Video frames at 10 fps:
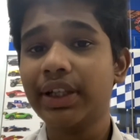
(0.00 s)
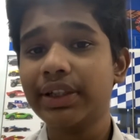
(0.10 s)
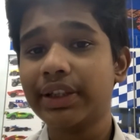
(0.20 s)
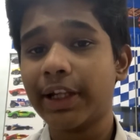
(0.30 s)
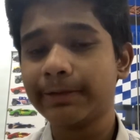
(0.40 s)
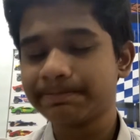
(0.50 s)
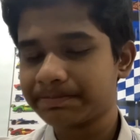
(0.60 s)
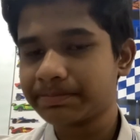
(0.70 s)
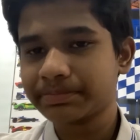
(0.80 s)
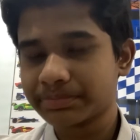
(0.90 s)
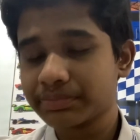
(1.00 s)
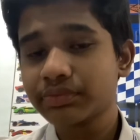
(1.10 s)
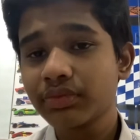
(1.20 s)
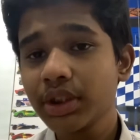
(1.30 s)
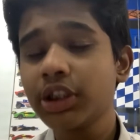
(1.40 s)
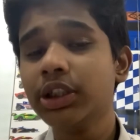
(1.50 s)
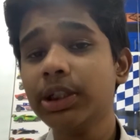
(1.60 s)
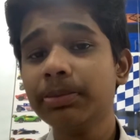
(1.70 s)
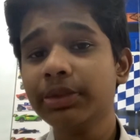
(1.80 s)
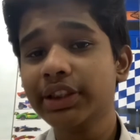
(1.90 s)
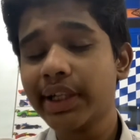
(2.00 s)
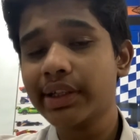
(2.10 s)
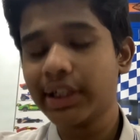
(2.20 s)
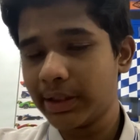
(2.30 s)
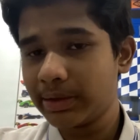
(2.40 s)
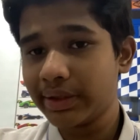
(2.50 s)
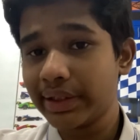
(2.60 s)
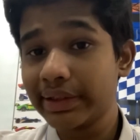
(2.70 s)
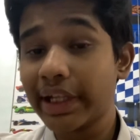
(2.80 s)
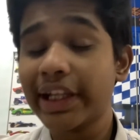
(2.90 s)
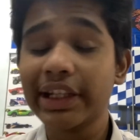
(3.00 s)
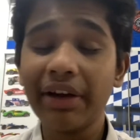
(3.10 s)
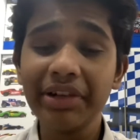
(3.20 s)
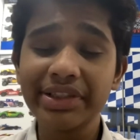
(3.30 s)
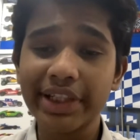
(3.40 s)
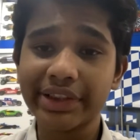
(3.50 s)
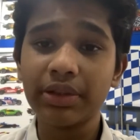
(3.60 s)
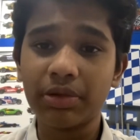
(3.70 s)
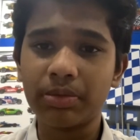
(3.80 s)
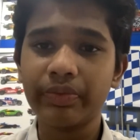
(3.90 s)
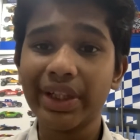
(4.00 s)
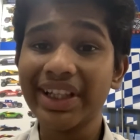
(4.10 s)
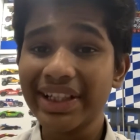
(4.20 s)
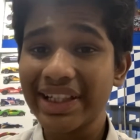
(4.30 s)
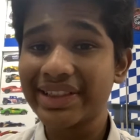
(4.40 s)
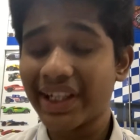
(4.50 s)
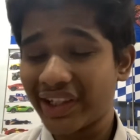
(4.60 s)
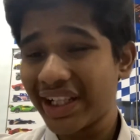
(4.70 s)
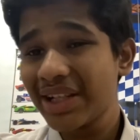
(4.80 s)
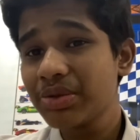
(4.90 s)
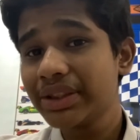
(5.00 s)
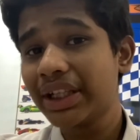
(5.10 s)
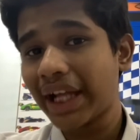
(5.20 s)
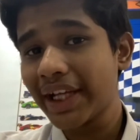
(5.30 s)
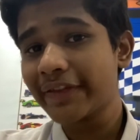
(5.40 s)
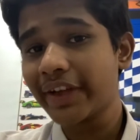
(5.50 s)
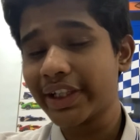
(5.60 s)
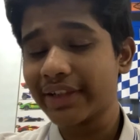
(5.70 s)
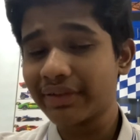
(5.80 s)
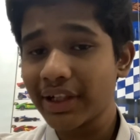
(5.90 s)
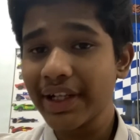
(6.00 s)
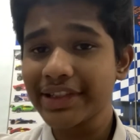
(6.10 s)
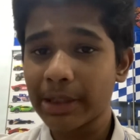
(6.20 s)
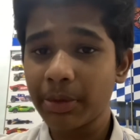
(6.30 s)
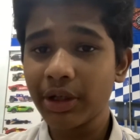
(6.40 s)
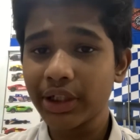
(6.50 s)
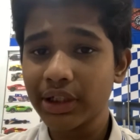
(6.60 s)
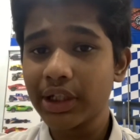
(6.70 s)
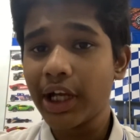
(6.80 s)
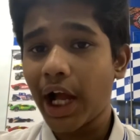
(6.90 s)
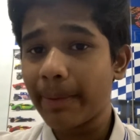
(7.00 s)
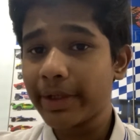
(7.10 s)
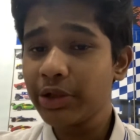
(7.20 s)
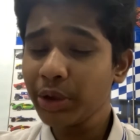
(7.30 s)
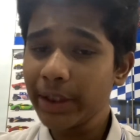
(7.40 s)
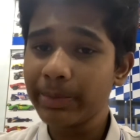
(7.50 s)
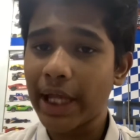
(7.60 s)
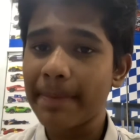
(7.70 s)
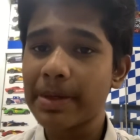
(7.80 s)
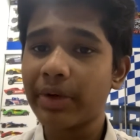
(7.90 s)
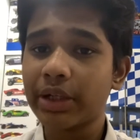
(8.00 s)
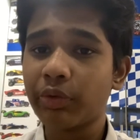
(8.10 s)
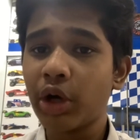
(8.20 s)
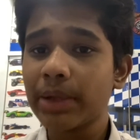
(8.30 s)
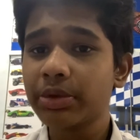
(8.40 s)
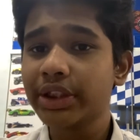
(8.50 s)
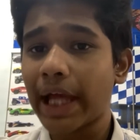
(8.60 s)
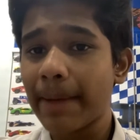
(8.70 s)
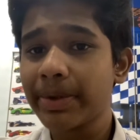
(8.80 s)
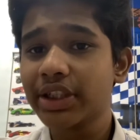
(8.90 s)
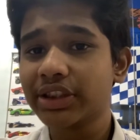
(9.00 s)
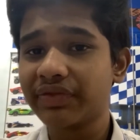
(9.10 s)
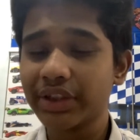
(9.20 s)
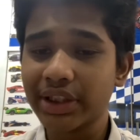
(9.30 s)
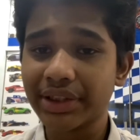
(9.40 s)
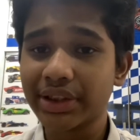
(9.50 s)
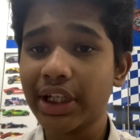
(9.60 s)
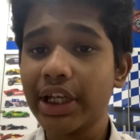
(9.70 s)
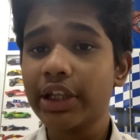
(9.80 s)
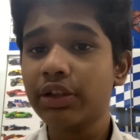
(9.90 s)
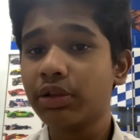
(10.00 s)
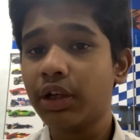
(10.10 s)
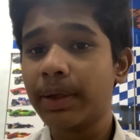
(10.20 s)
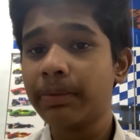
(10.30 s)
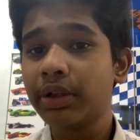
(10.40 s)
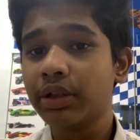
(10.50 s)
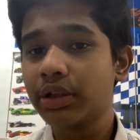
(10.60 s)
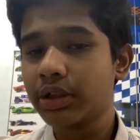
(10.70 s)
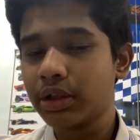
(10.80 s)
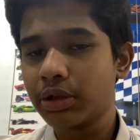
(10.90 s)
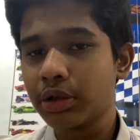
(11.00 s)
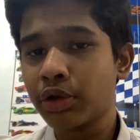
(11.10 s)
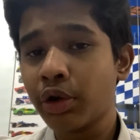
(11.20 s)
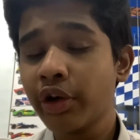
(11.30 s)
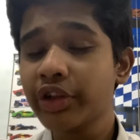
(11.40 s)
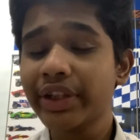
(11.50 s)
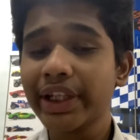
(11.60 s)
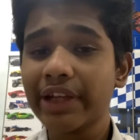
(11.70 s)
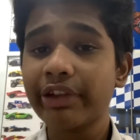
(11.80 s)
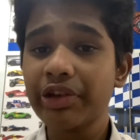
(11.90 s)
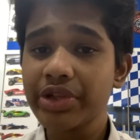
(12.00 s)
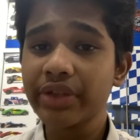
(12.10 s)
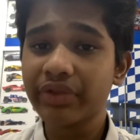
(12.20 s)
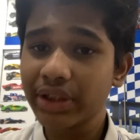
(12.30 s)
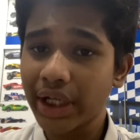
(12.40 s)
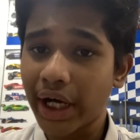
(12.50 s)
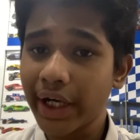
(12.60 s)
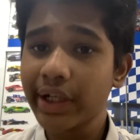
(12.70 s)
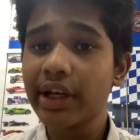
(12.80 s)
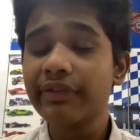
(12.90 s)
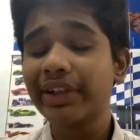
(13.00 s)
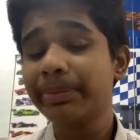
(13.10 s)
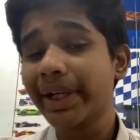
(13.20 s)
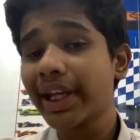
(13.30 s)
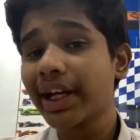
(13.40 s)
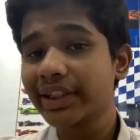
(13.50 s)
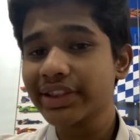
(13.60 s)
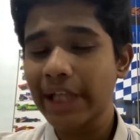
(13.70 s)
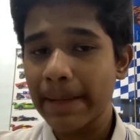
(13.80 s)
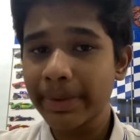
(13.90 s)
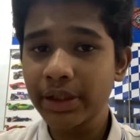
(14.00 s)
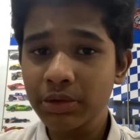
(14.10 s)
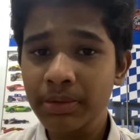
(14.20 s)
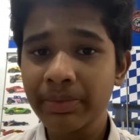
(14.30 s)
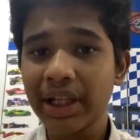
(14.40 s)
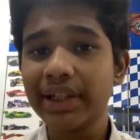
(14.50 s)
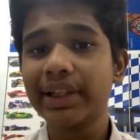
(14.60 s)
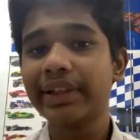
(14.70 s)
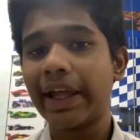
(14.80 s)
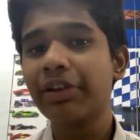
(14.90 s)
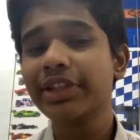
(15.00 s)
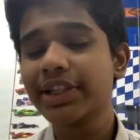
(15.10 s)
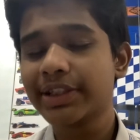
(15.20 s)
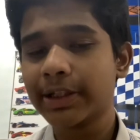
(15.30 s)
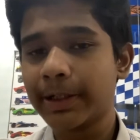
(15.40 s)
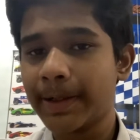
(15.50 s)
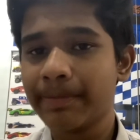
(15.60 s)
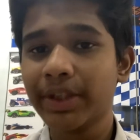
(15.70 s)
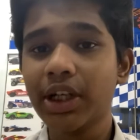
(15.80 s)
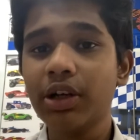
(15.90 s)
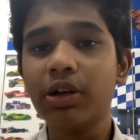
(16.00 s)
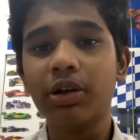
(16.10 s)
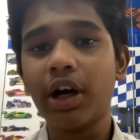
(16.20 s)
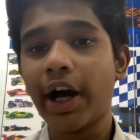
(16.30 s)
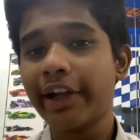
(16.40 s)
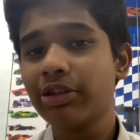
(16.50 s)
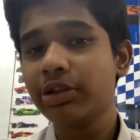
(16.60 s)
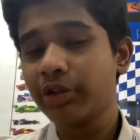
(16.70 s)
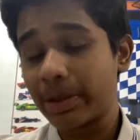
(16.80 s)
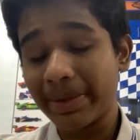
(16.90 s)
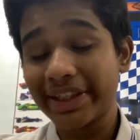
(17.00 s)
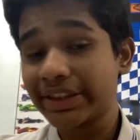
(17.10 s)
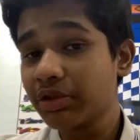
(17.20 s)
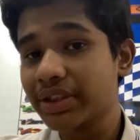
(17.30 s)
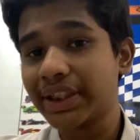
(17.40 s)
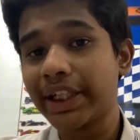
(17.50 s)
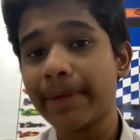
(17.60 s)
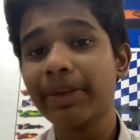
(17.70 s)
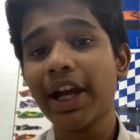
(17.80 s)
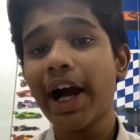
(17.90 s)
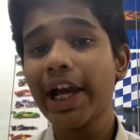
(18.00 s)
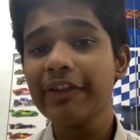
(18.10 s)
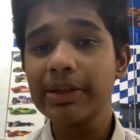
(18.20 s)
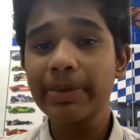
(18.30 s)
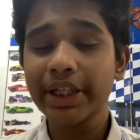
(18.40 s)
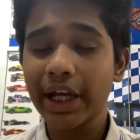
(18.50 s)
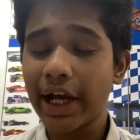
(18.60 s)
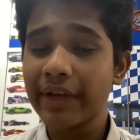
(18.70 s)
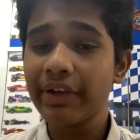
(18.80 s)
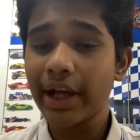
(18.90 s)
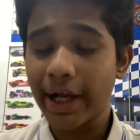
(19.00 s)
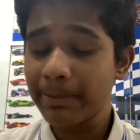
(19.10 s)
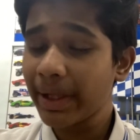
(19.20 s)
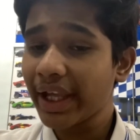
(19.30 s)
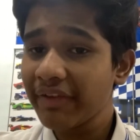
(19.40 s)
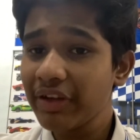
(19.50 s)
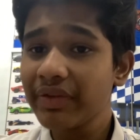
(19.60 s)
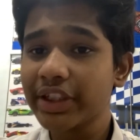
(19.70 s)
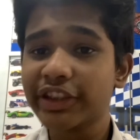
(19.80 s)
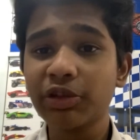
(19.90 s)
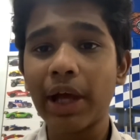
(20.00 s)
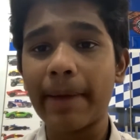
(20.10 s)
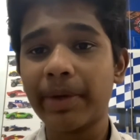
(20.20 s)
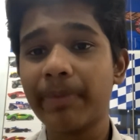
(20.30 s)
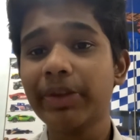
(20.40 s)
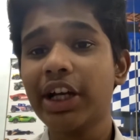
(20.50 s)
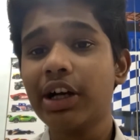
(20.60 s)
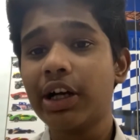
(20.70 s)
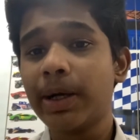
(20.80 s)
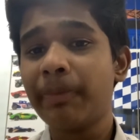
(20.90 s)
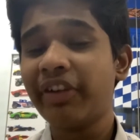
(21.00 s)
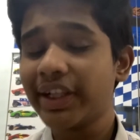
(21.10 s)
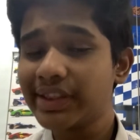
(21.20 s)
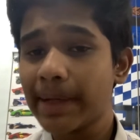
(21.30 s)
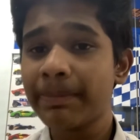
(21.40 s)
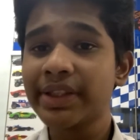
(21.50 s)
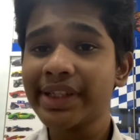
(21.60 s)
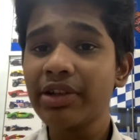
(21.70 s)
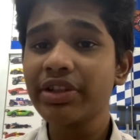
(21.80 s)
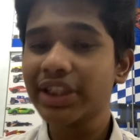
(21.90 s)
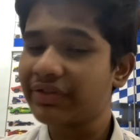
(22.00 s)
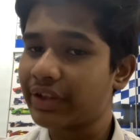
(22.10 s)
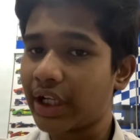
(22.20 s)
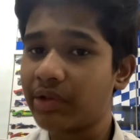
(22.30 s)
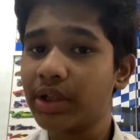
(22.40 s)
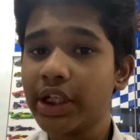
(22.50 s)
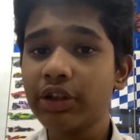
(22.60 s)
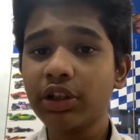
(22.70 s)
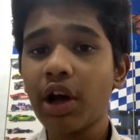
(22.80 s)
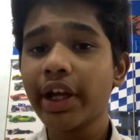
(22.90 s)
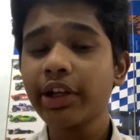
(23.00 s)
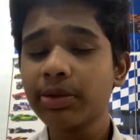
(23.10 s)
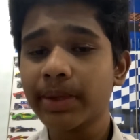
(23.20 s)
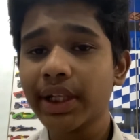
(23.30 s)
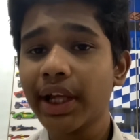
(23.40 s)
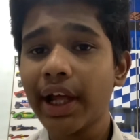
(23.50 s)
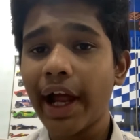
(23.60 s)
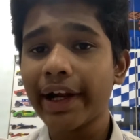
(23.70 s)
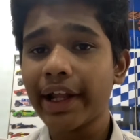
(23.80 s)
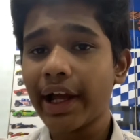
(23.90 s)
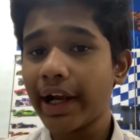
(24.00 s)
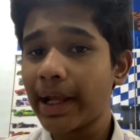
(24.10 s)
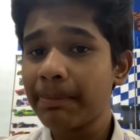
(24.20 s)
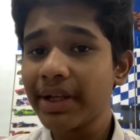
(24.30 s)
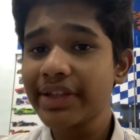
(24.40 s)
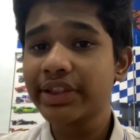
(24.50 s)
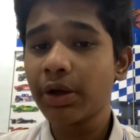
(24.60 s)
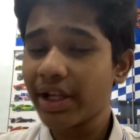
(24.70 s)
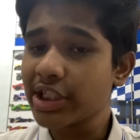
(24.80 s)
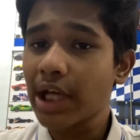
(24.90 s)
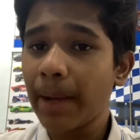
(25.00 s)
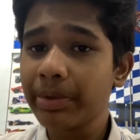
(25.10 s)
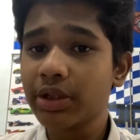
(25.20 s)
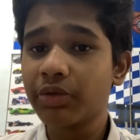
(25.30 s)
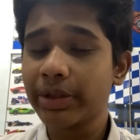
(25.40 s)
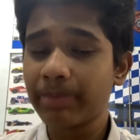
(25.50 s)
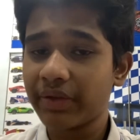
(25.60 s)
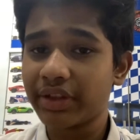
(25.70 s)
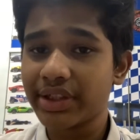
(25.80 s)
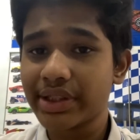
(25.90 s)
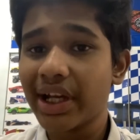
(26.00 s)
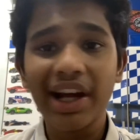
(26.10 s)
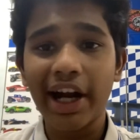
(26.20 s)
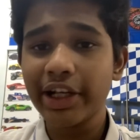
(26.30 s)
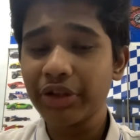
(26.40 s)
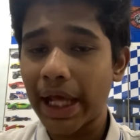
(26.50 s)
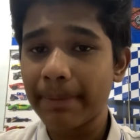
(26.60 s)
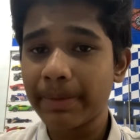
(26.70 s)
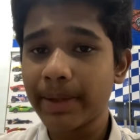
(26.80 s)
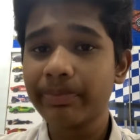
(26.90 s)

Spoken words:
Then then the governor says, oh, is that really what the life and the world is about? I mean, you can be happy, but what about the happiness of others? Don't you think even you should work hard for making others happy too? Then Taro says, oh, you are being so silly. I make everyone so happy. For example, see yourself for now. You're talking to me, and I pleased you and charmed you with my words. Aren't you happy?